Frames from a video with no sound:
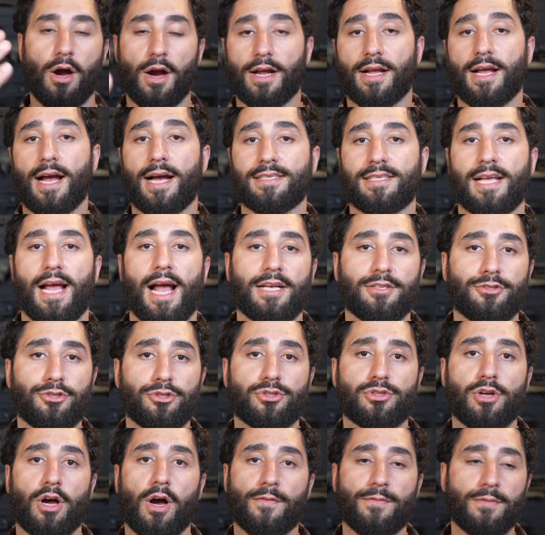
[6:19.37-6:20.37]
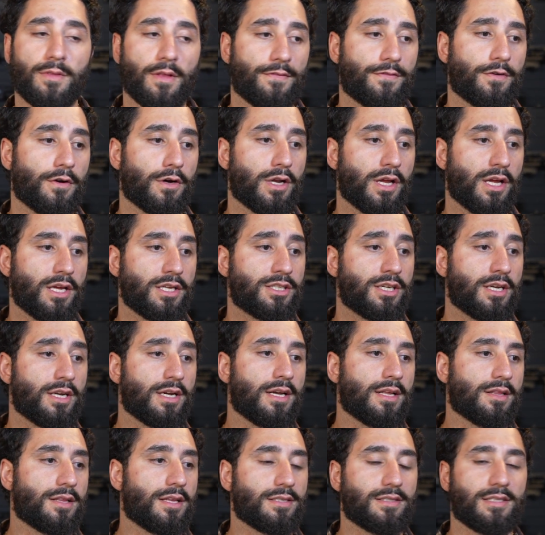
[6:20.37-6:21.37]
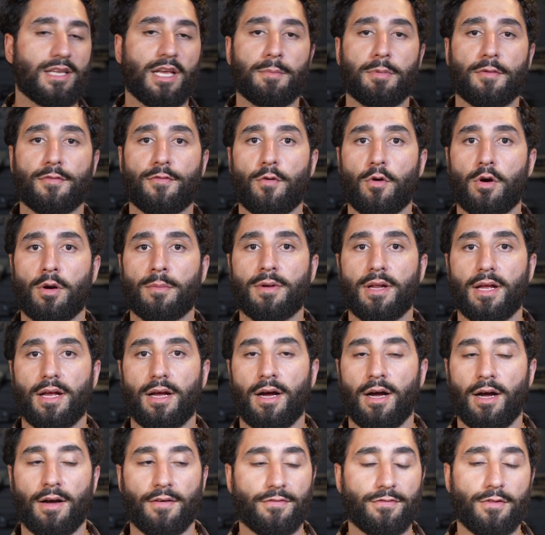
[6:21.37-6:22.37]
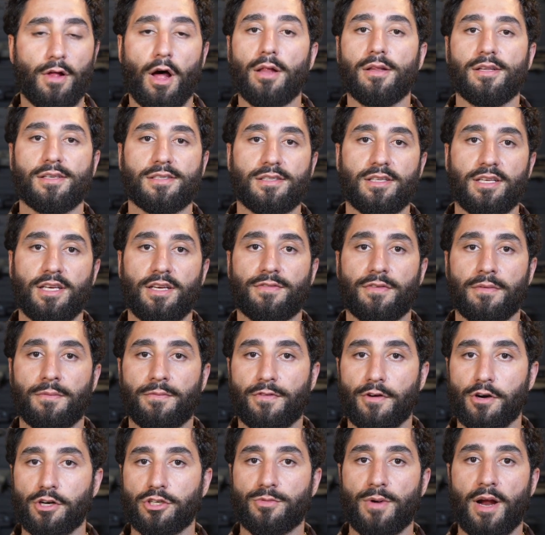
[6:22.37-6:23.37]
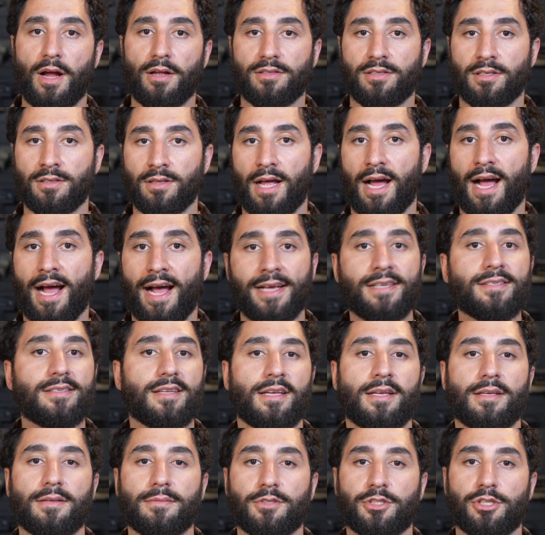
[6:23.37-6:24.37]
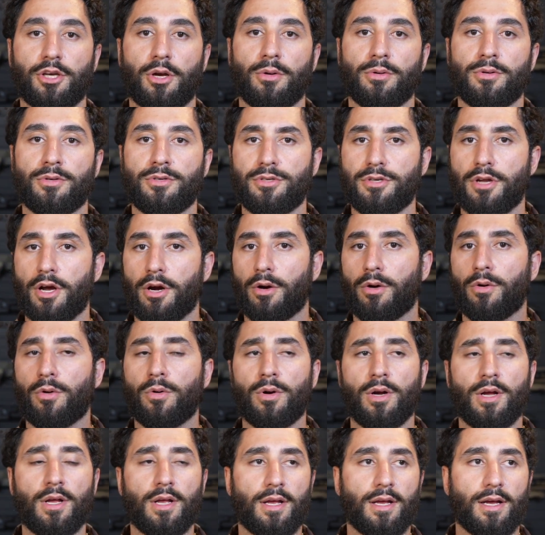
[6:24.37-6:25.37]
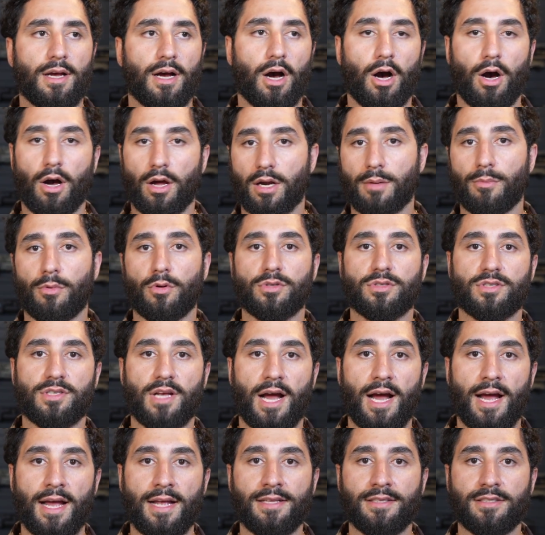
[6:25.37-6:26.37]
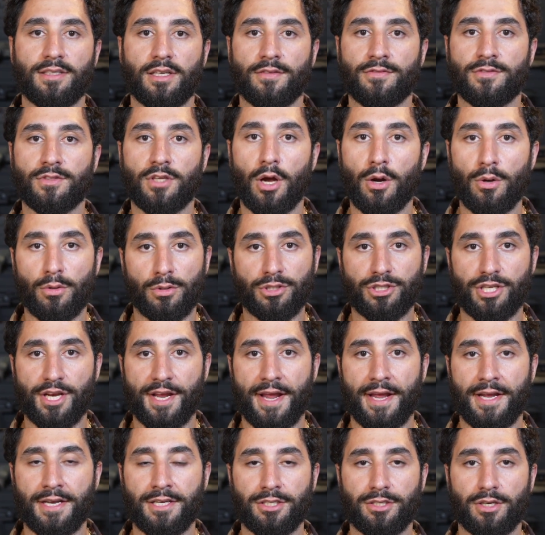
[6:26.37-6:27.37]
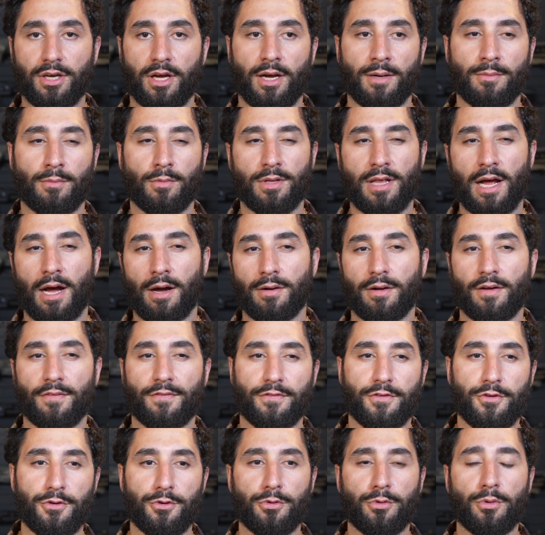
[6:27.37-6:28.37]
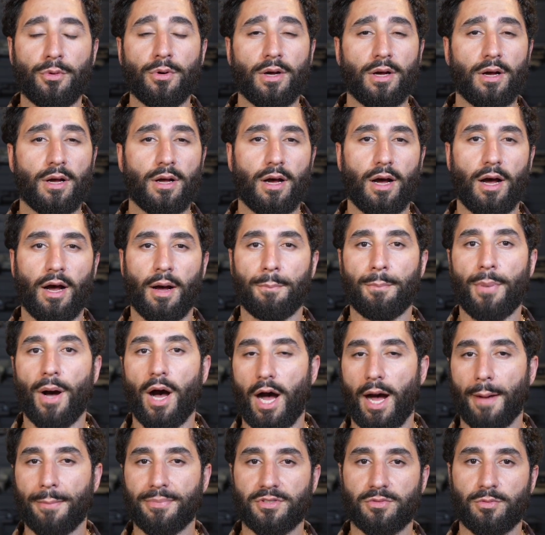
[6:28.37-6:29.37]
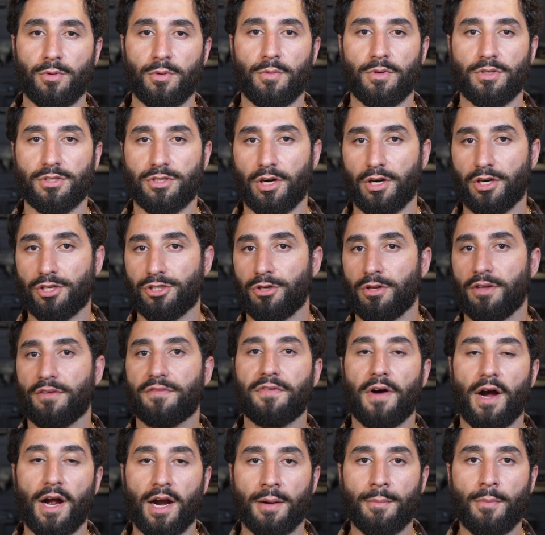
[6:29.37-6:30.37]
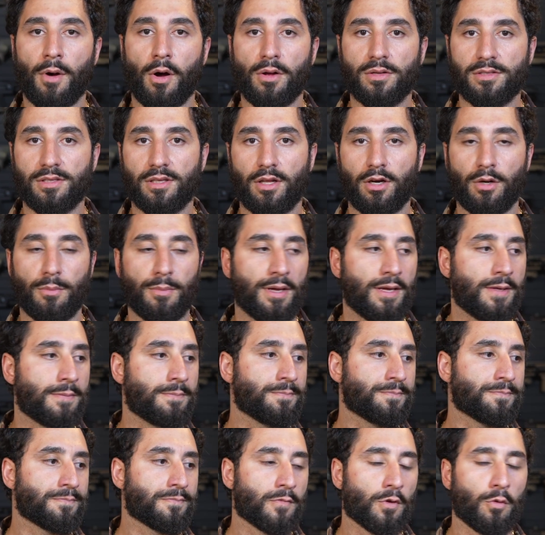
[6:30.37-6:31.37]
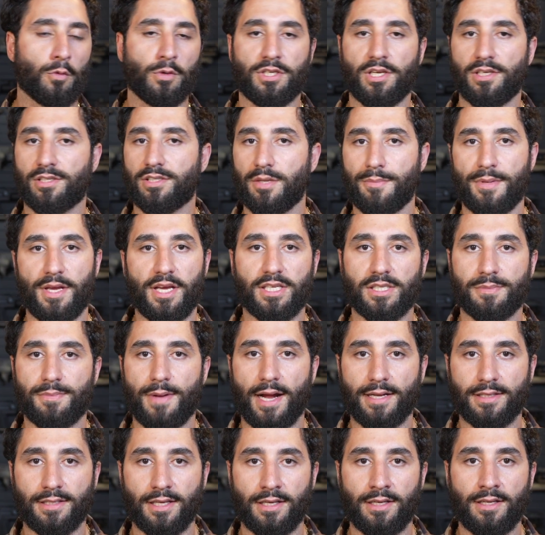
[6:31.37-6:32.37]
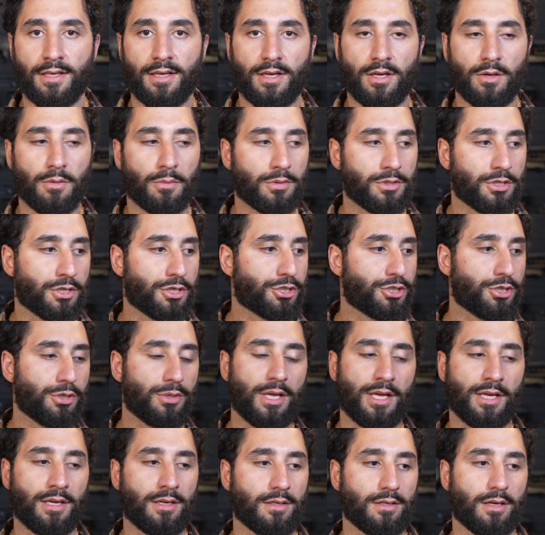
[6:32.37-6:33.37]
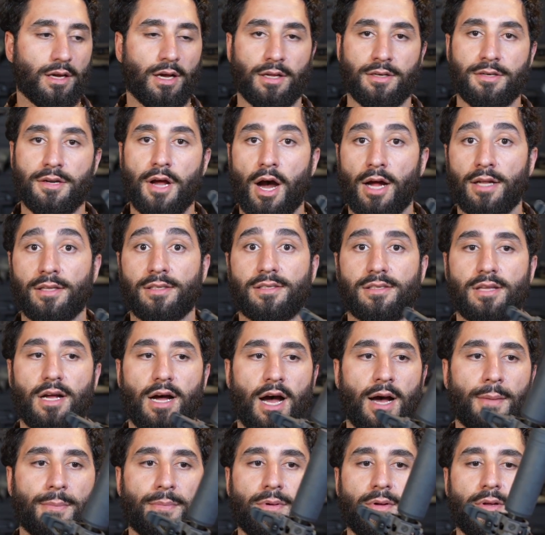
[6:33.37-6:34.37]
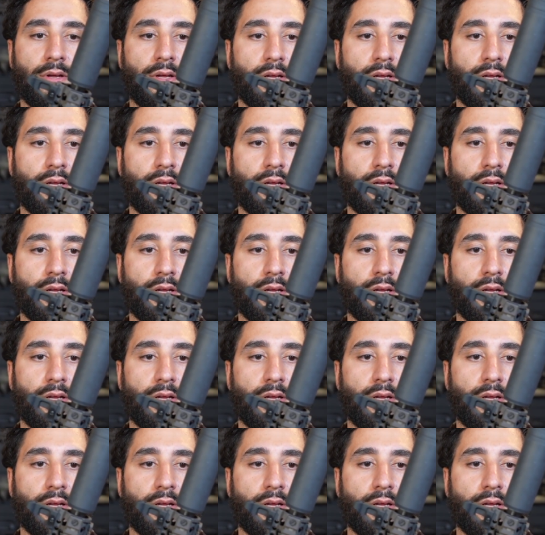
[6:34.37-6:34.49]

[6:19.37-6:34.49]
right, guys, as you saw from the footage, this thing performed flawlessly from first round to last. It showed no audible signs of tone change without a few pops when we started shooting fireballs a little bit, which is to be expected when you're shooting nonstop.